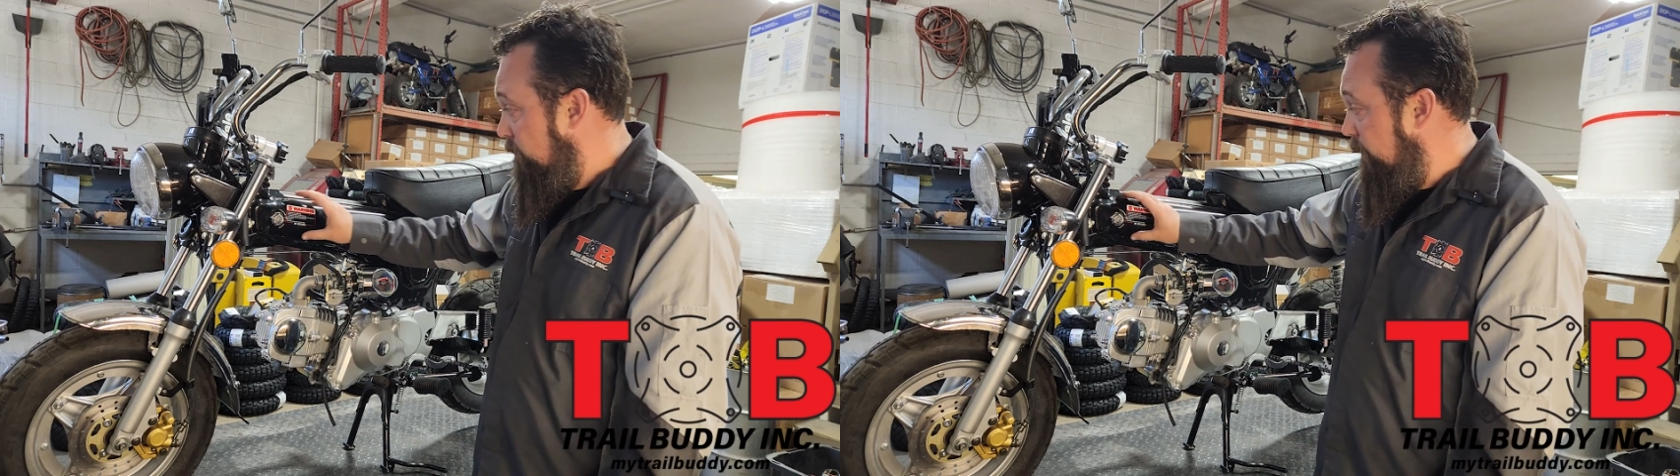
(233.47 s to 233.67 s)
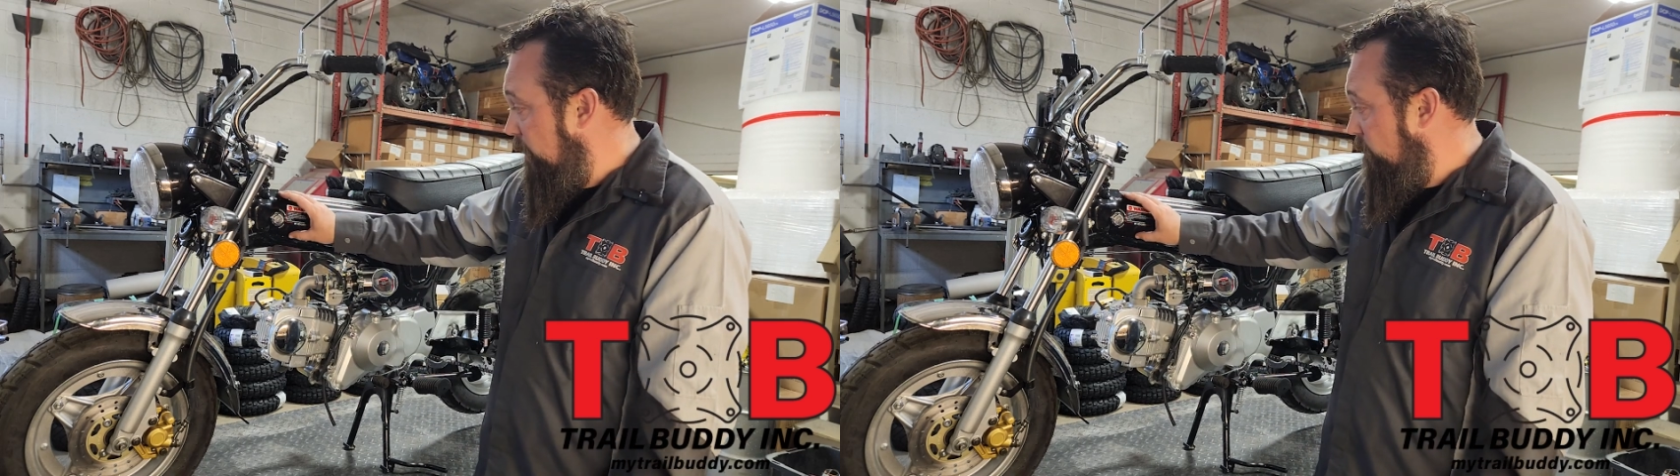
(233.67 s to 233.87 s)

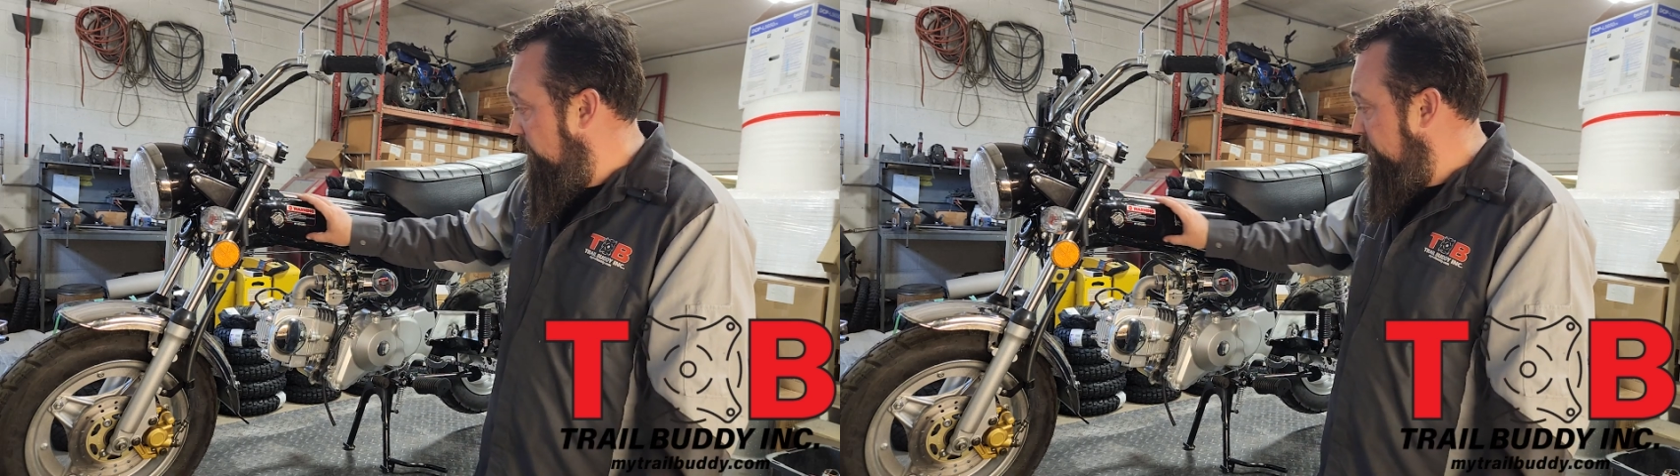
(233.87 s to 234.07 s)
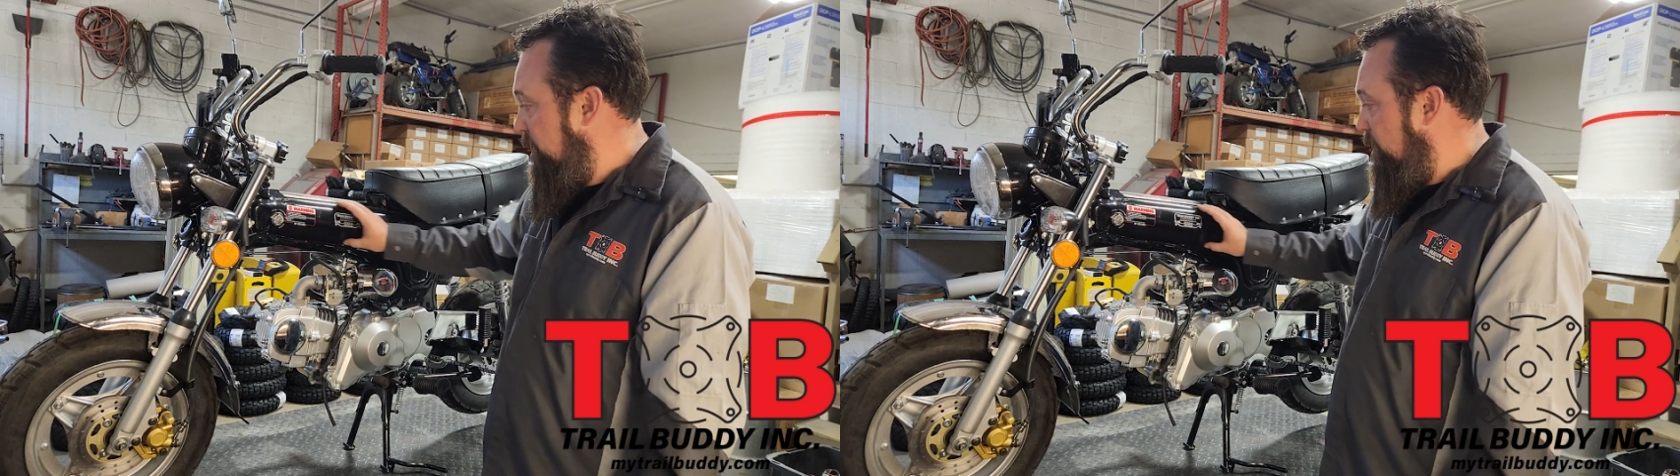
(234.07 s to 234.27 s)
Now
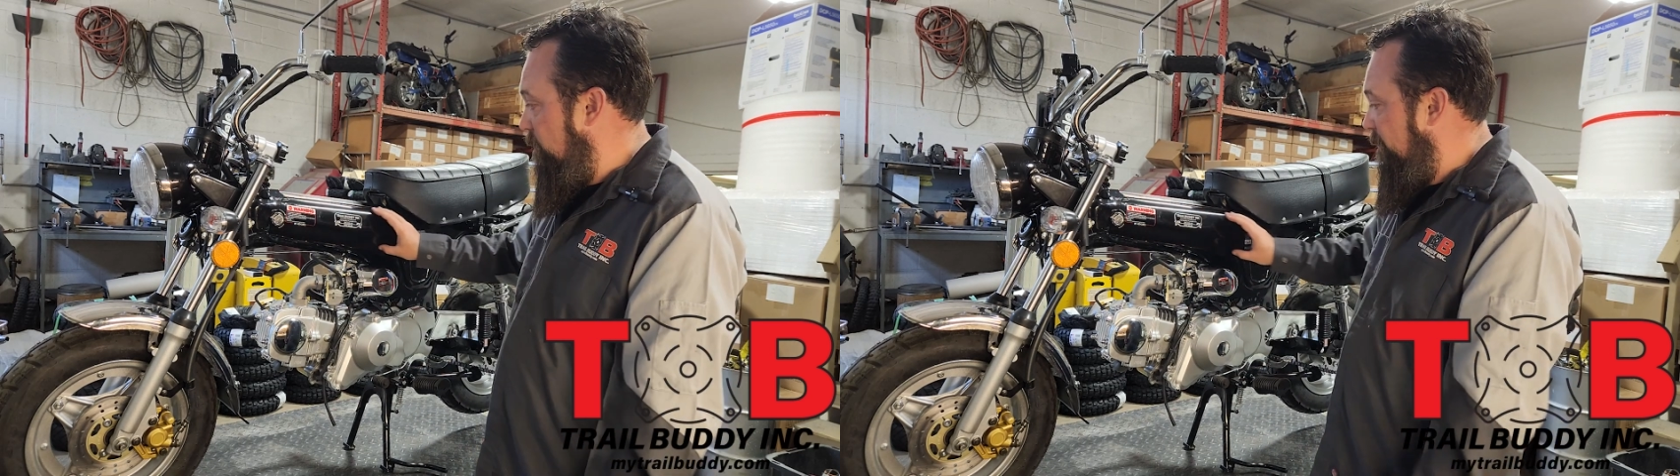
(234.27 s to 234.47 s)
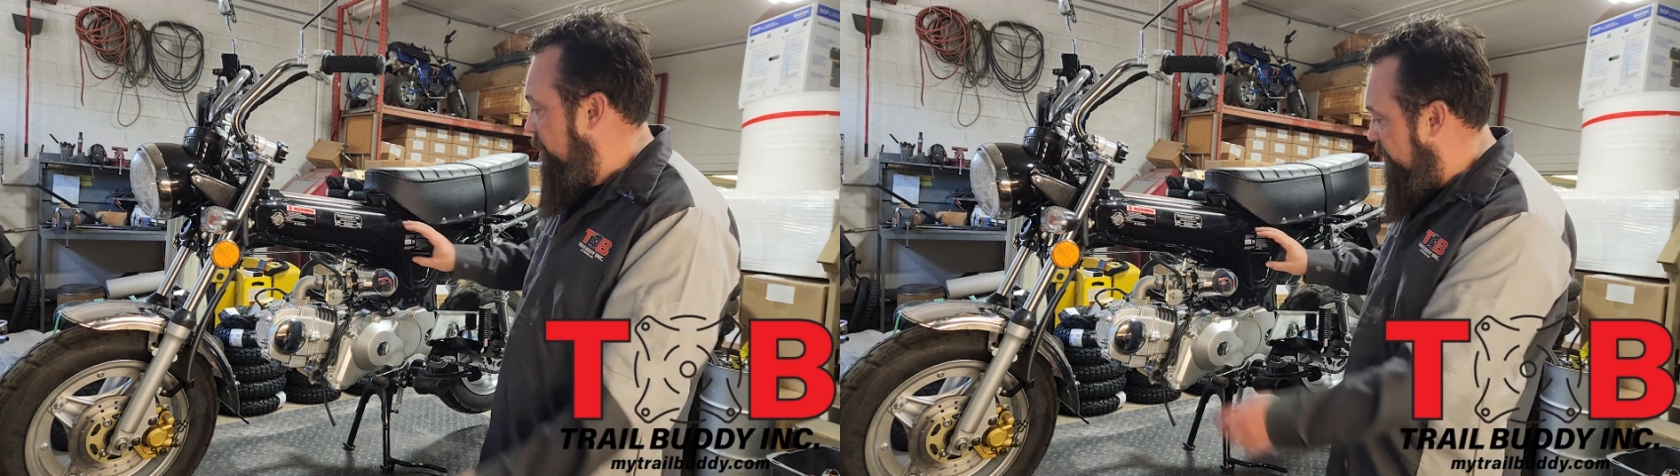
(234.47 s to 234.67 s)
up
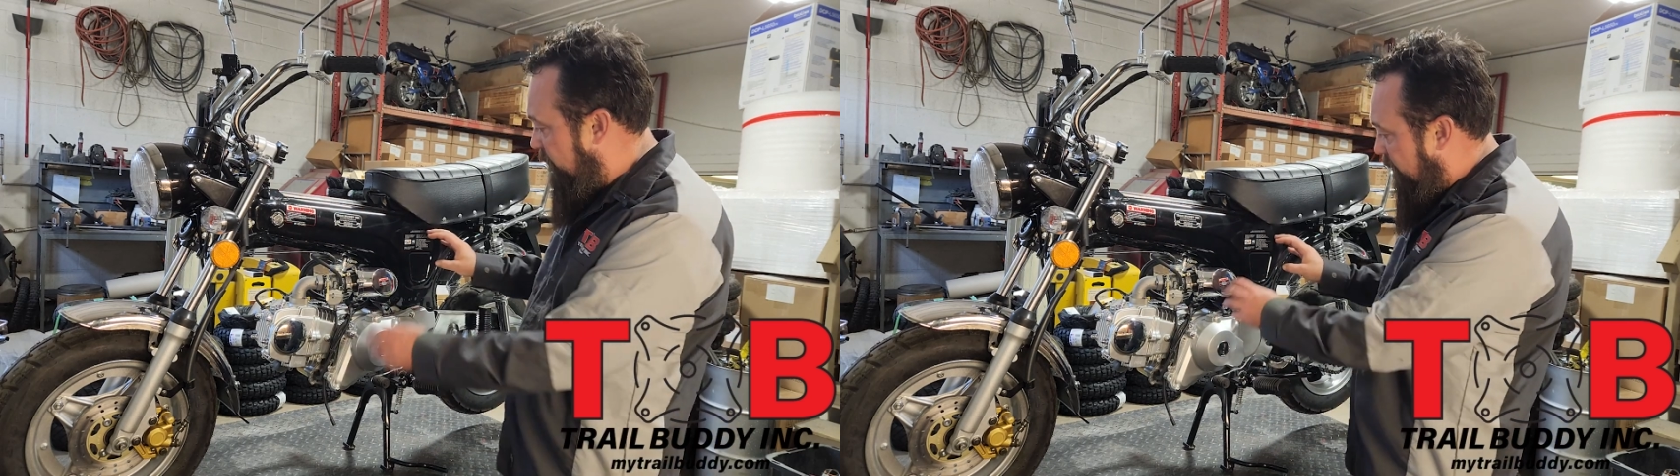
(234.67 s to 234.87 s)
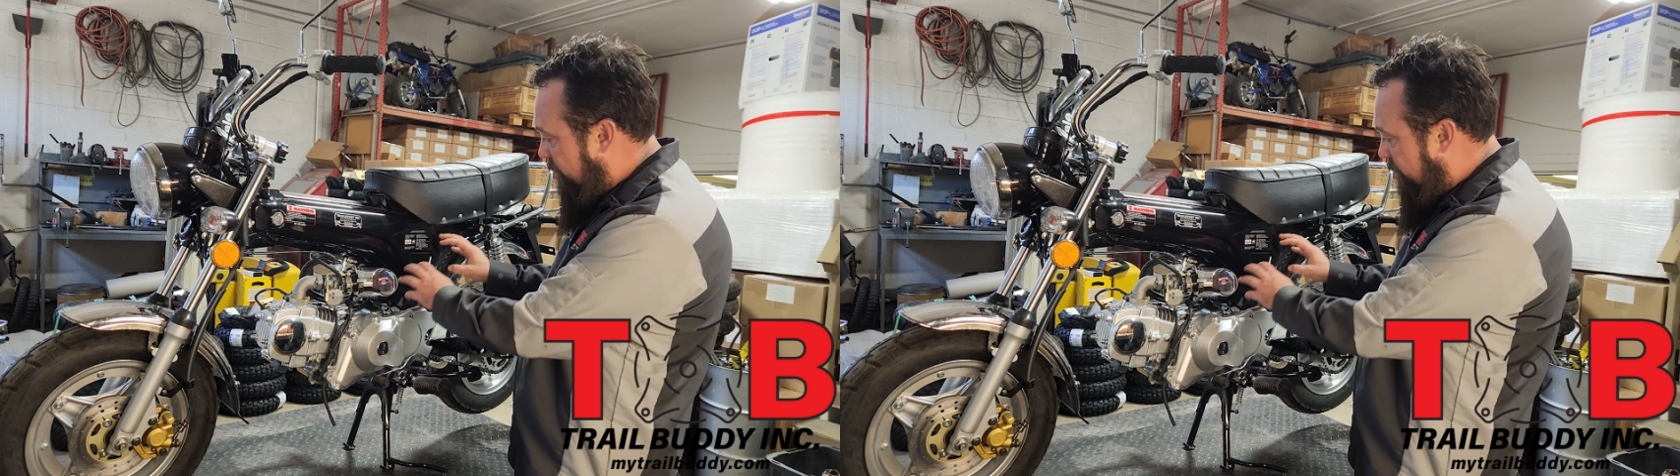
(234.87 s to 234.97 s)
here, we're going to try